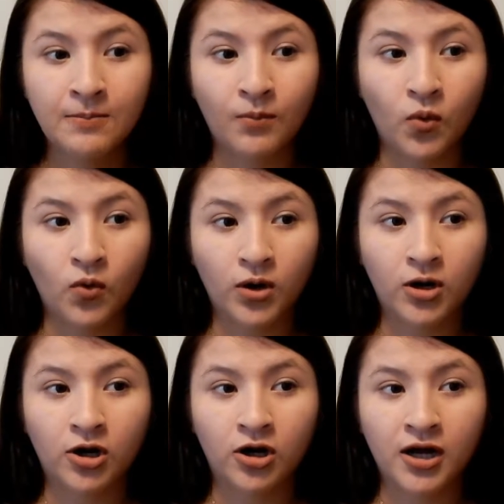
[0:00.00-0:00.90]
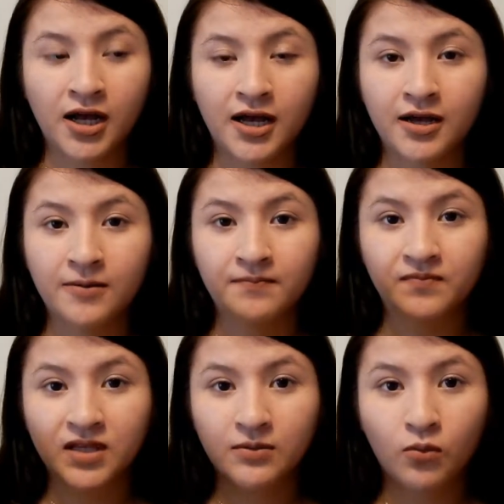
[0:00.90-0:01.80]
more
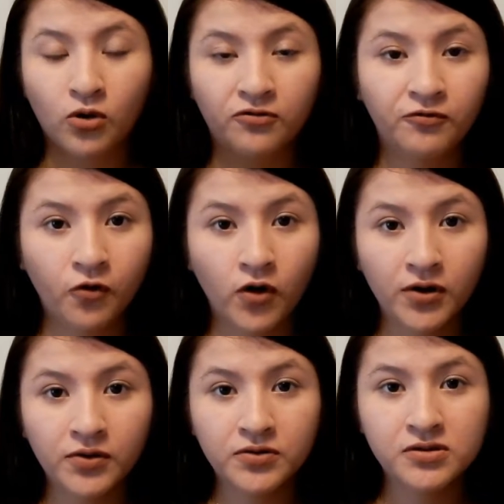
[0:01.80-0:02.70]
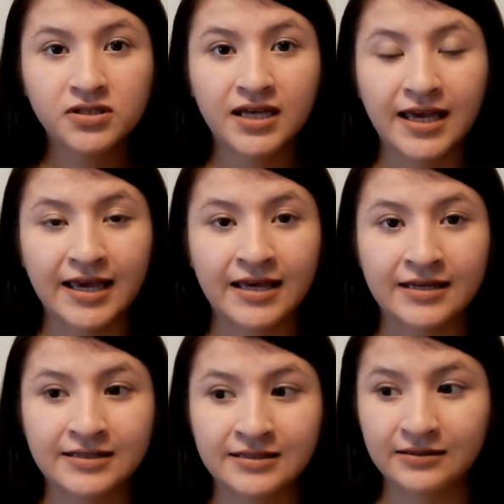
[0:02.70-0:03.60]
more foiled.
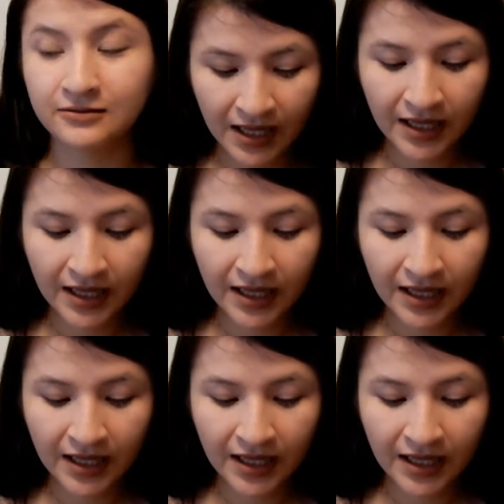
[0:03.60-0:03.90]
And